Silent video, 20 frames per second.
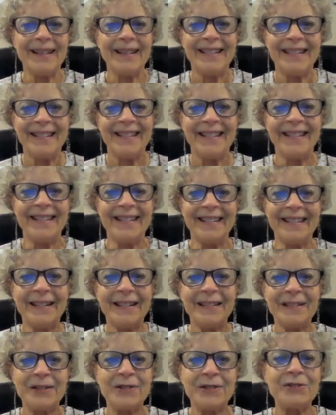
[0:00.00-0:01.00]
and
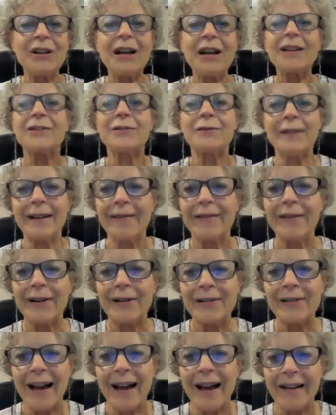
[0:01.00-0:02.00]
the trajectory of
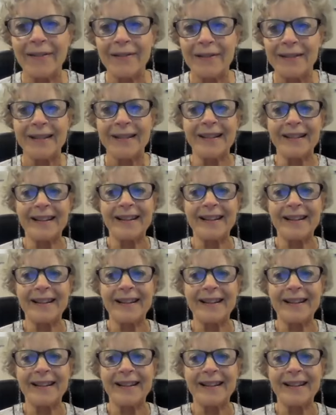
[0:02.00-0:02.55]
their lives, I